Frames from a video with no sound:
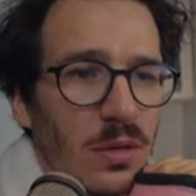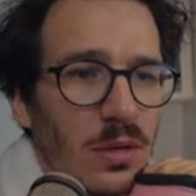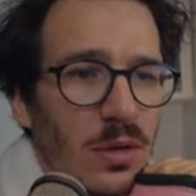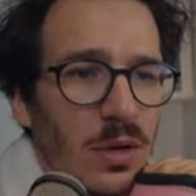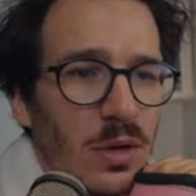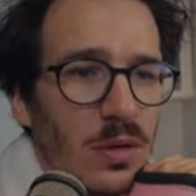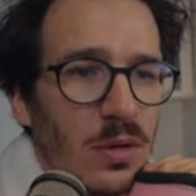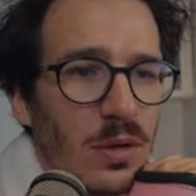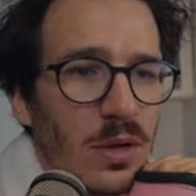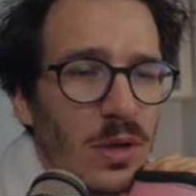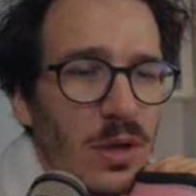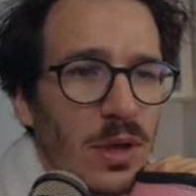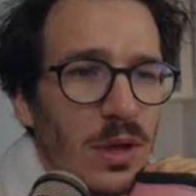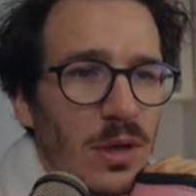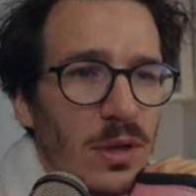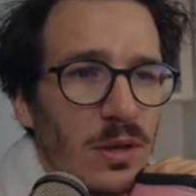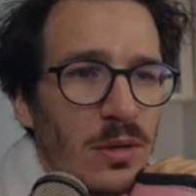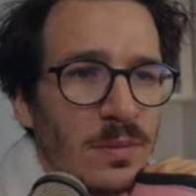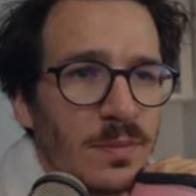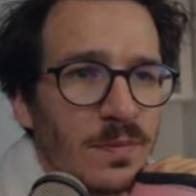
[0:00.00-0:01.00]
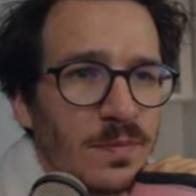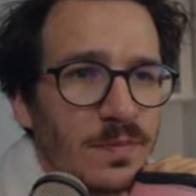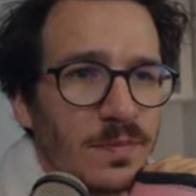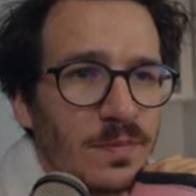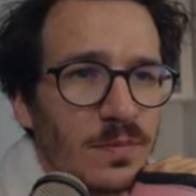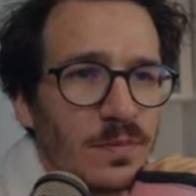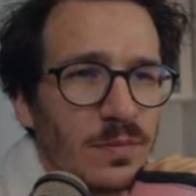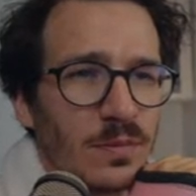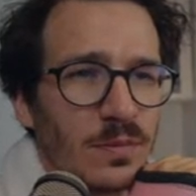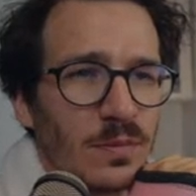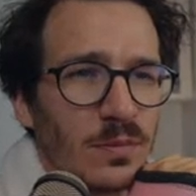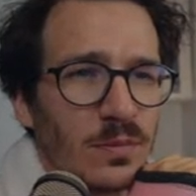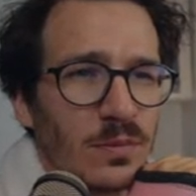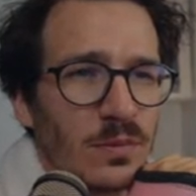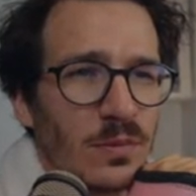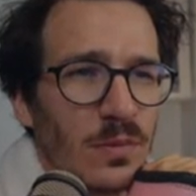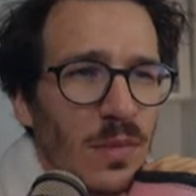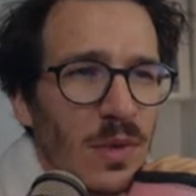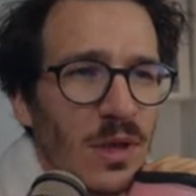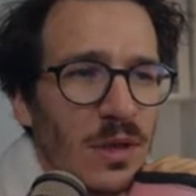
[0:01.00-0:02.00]
Okay.
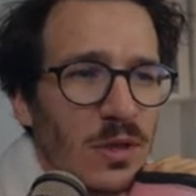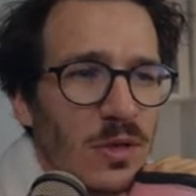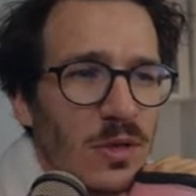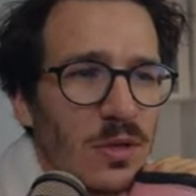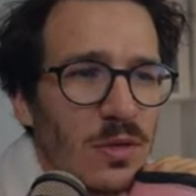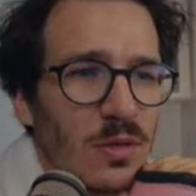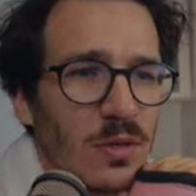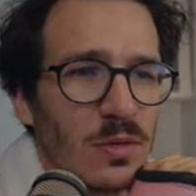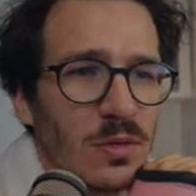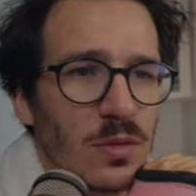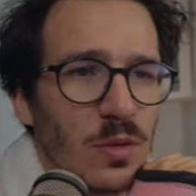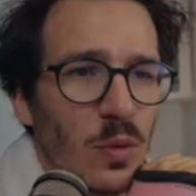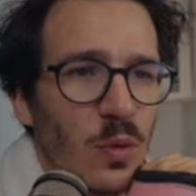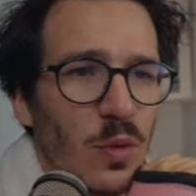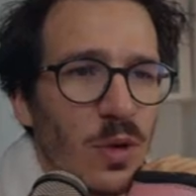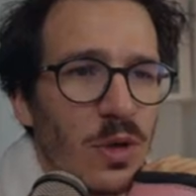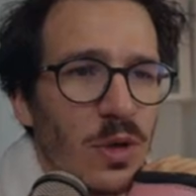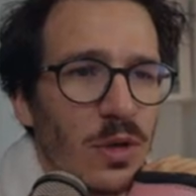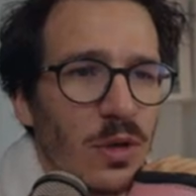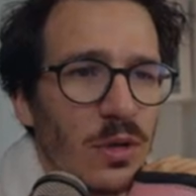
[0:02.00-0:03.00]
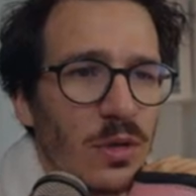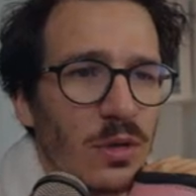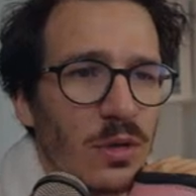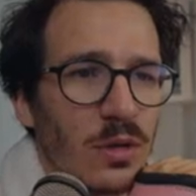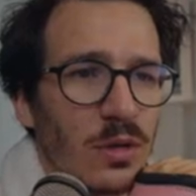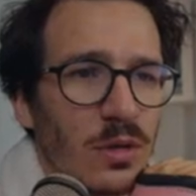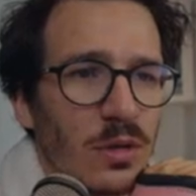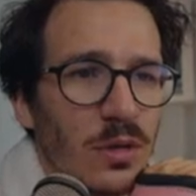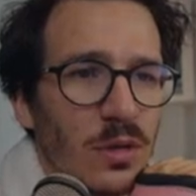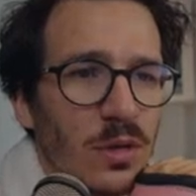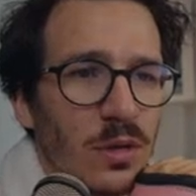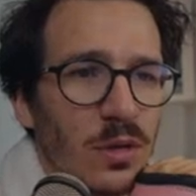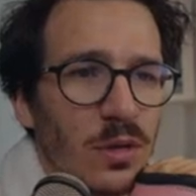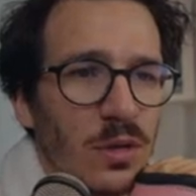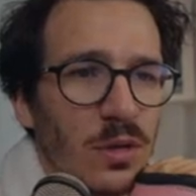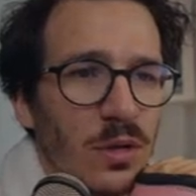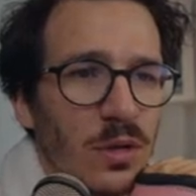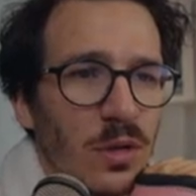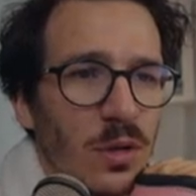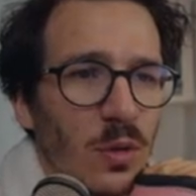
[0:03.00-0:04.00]
That's new. What are
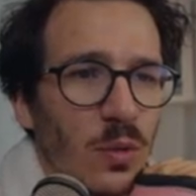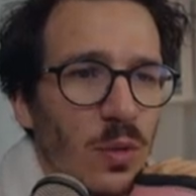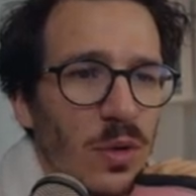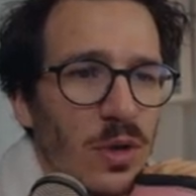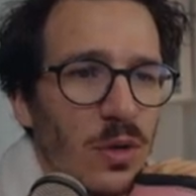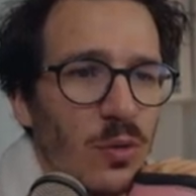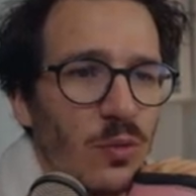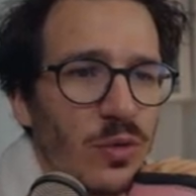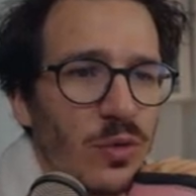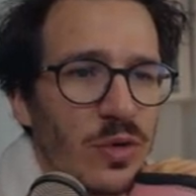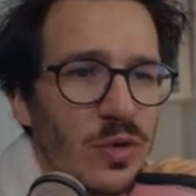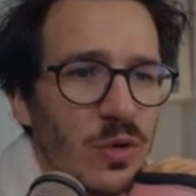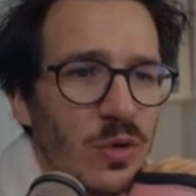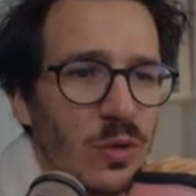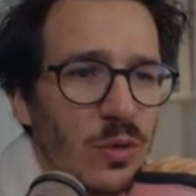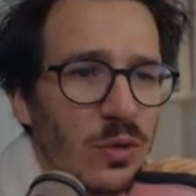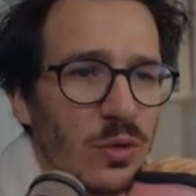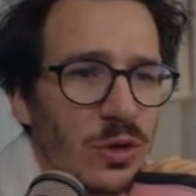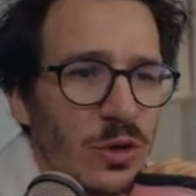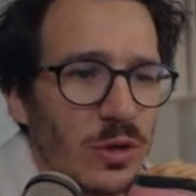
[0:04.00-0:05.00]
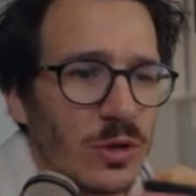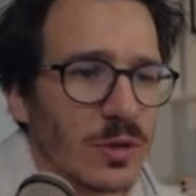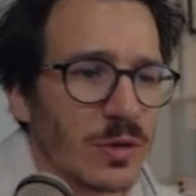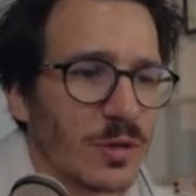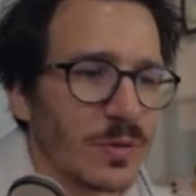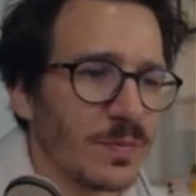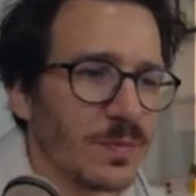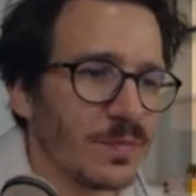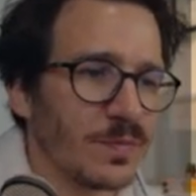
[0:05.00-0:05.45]
what are resolutions?